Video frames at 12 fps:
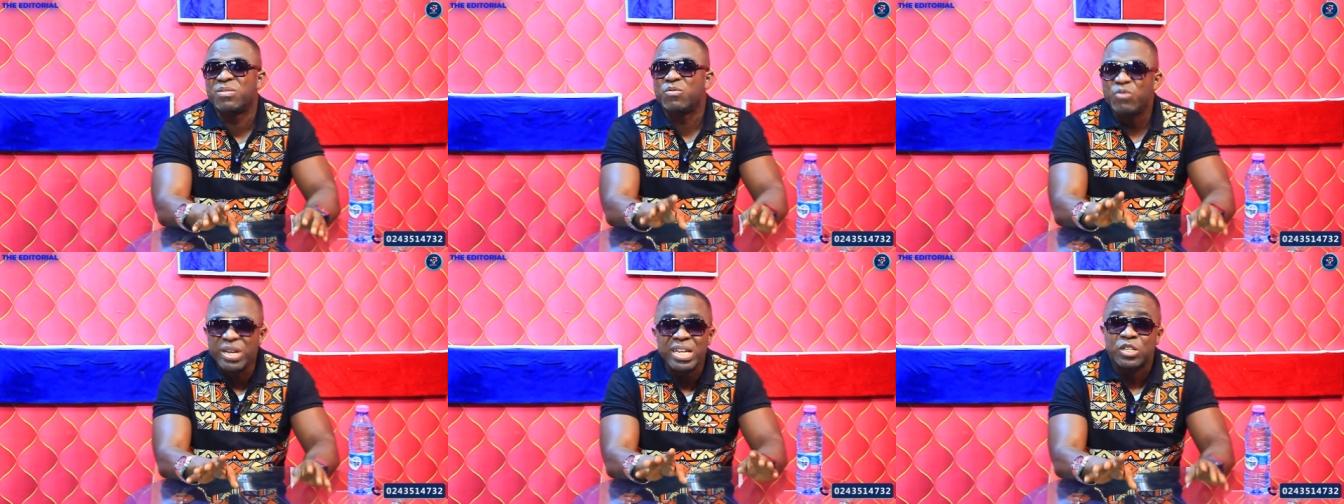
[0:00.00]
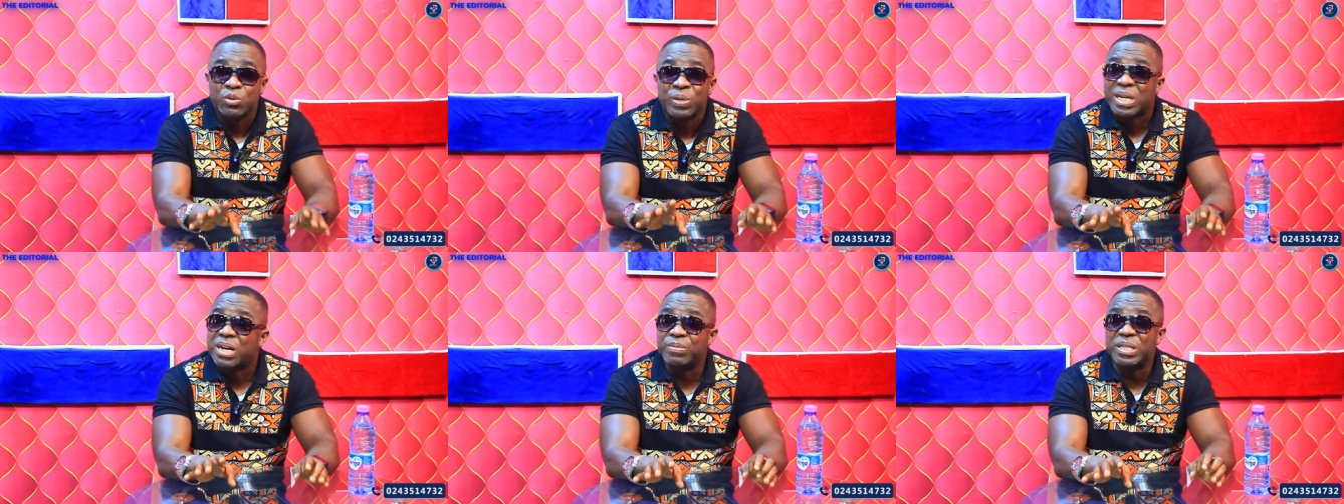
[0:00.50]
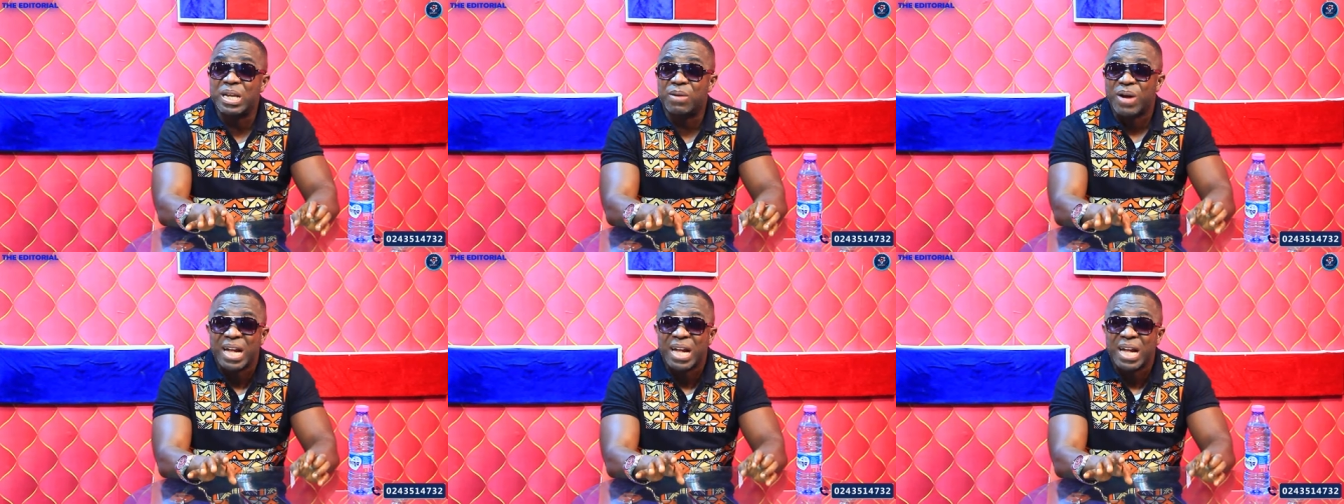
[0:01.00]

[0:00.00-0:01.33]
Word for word: We need to be calming down.